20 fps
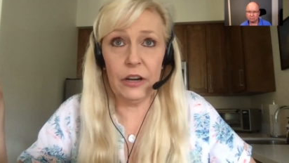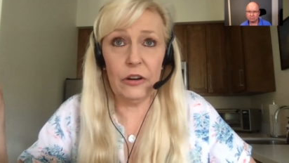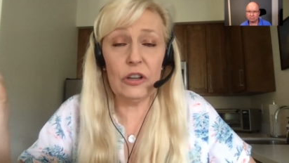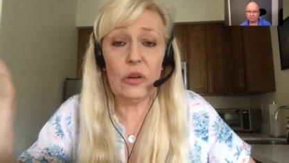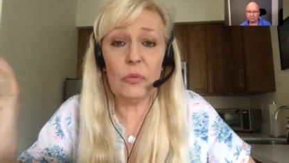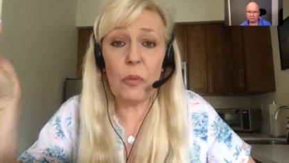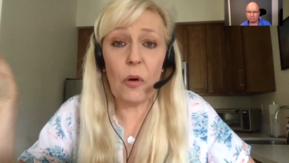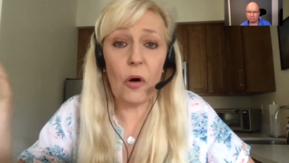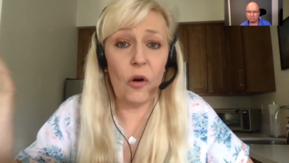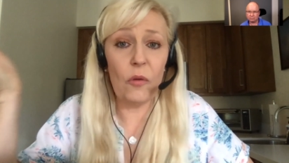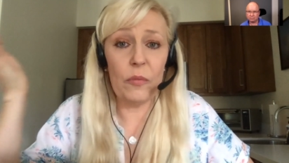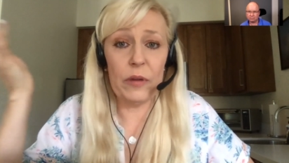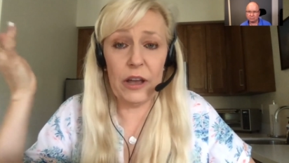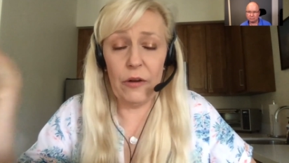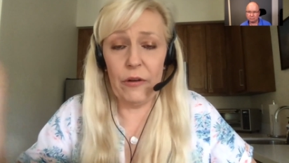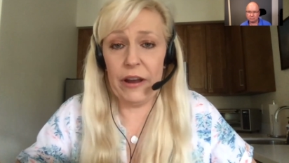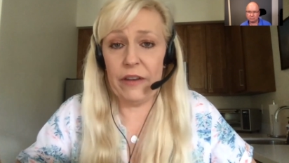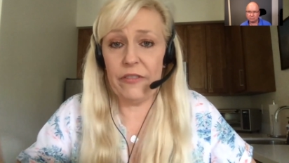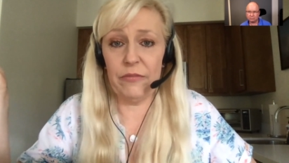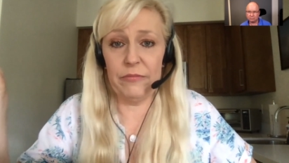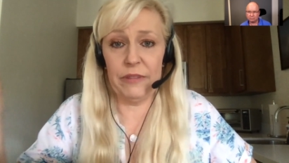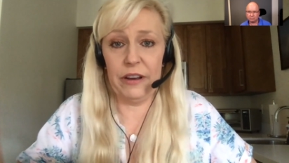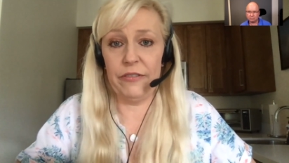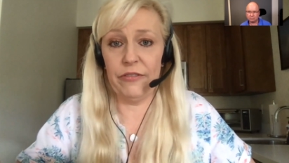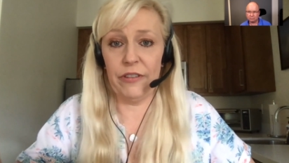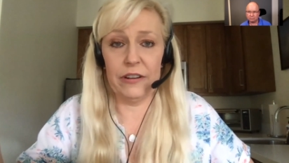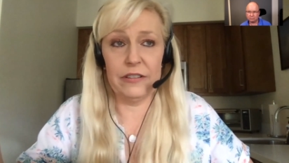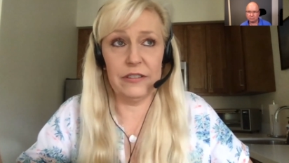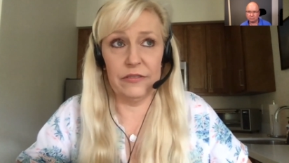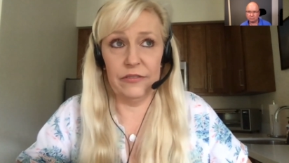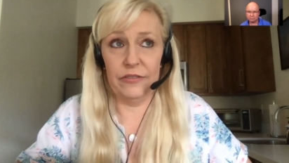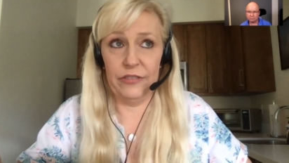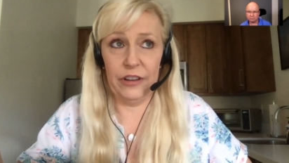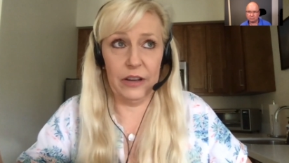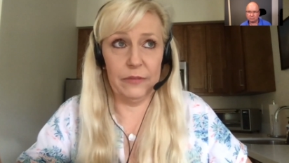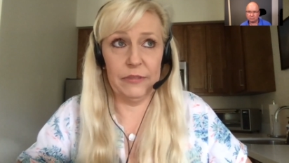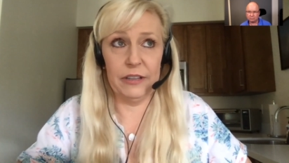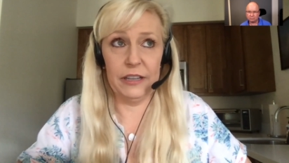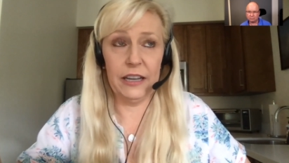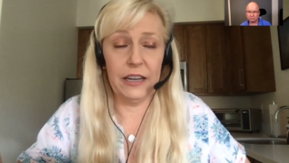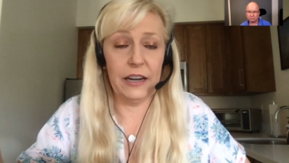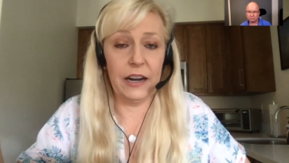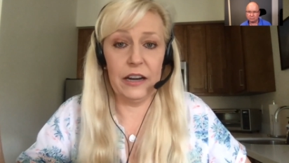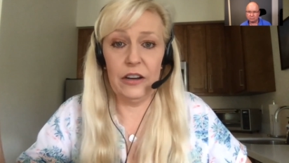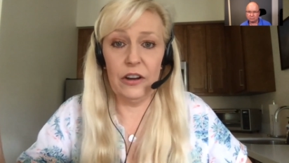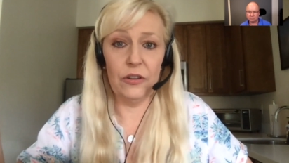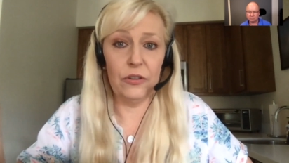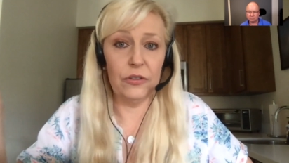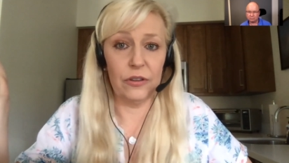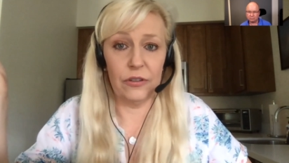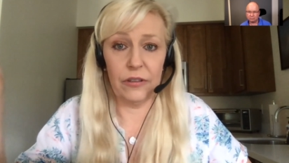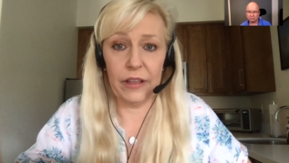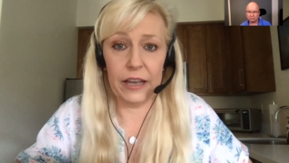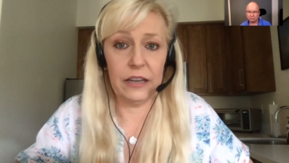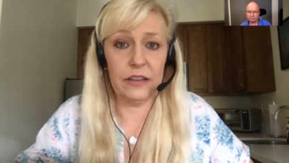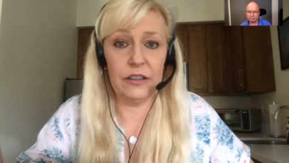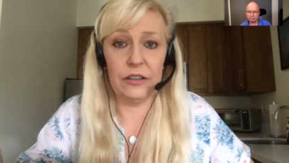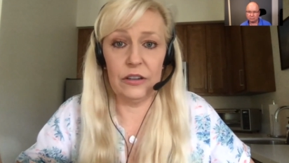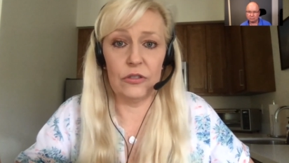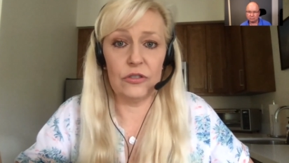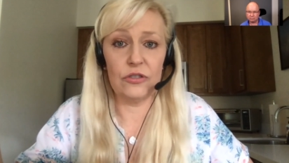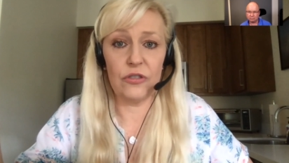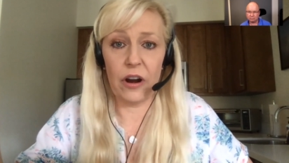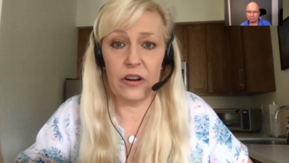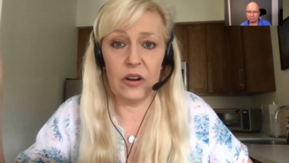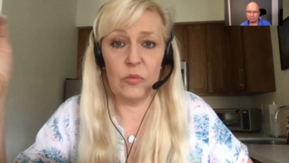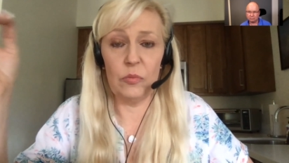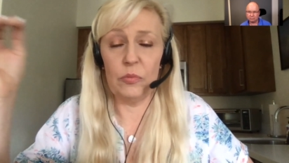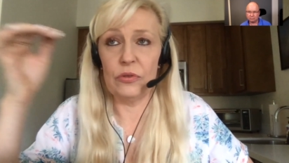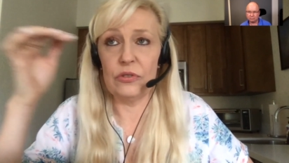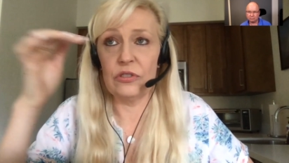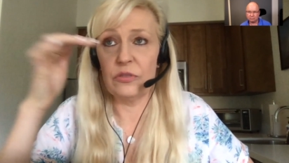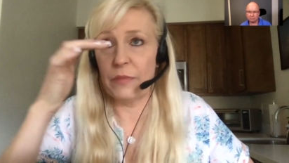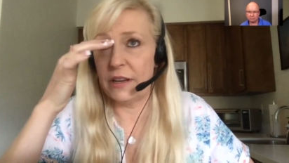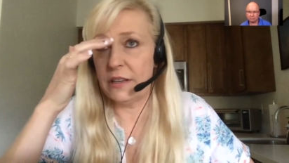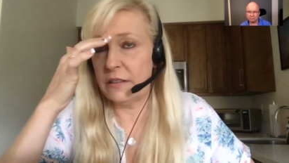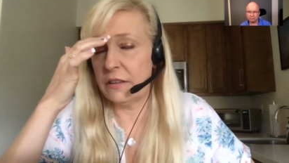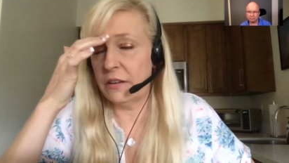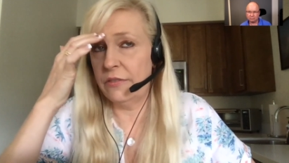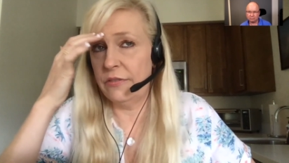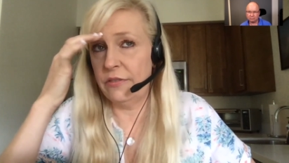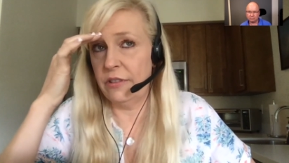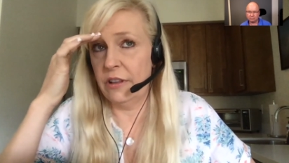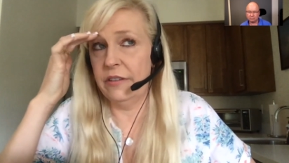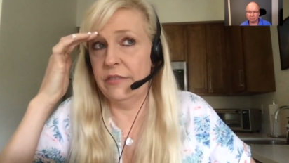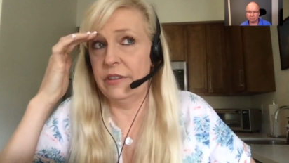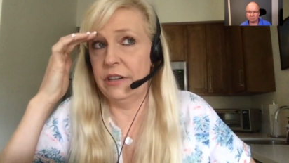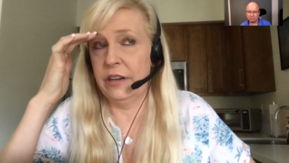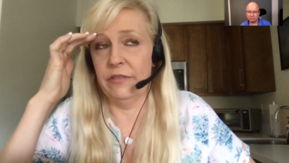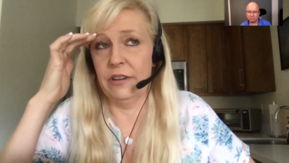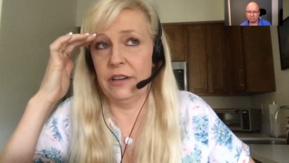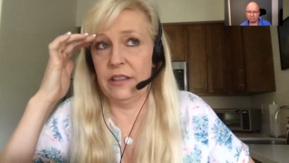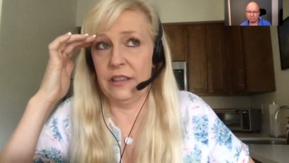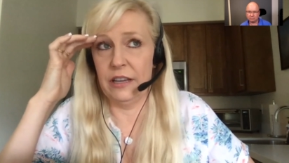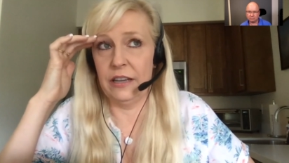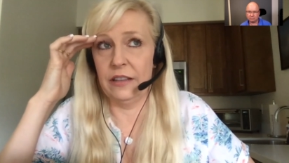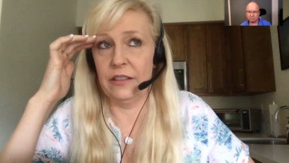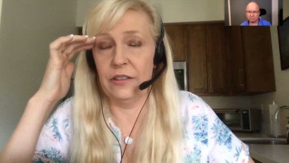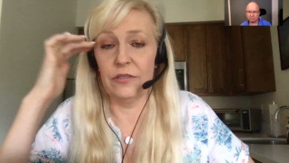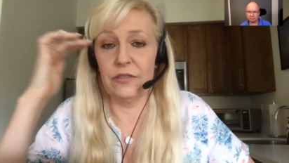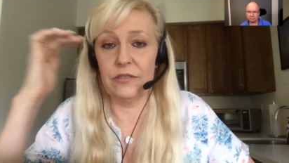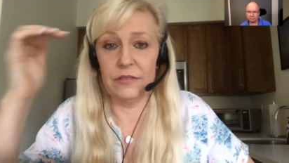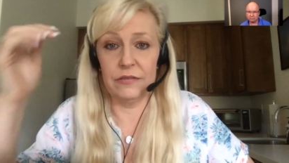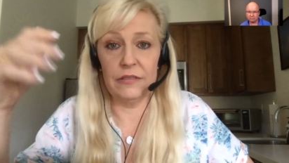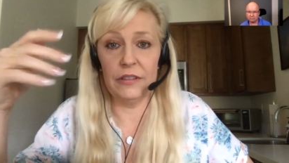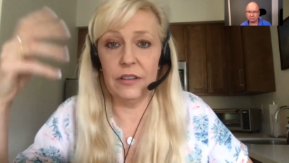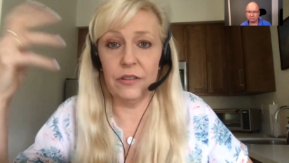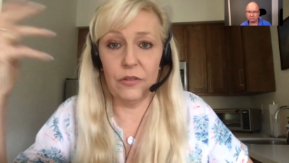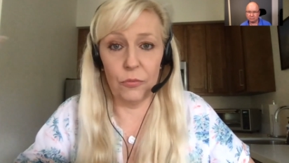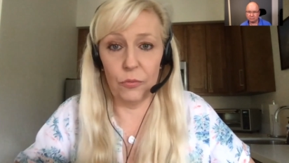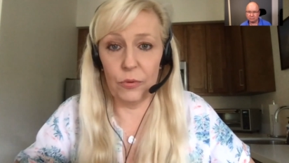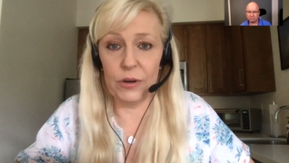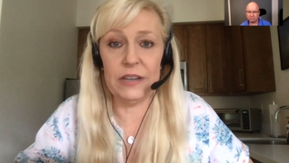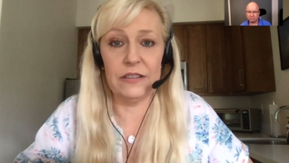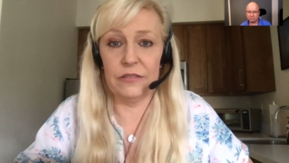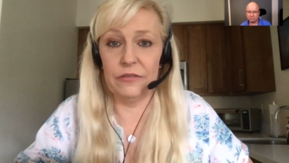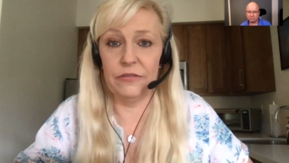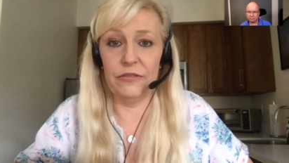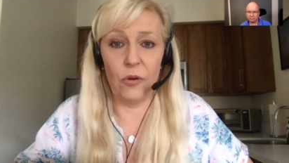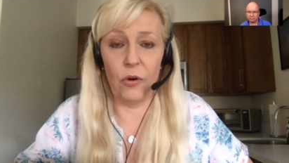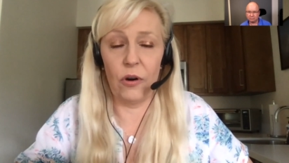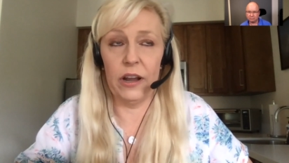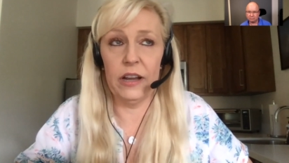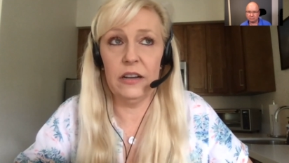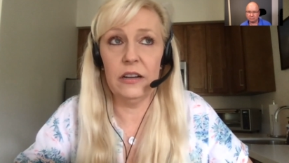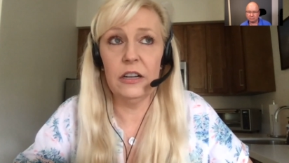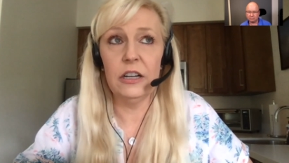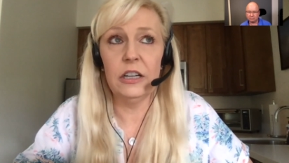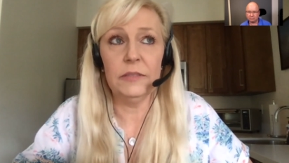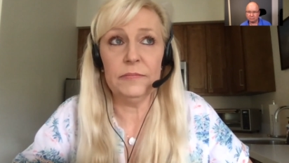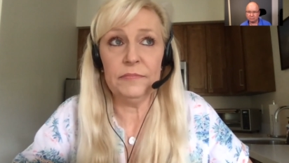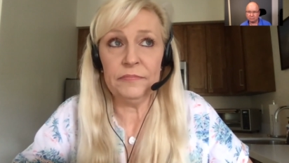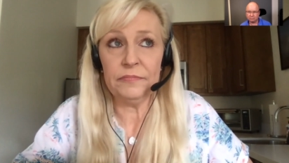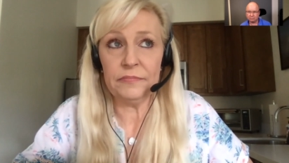You know, you pull me away from my friends and family, and I know they're like, you know, trying to boost my self-love and everything. There's a reason for it.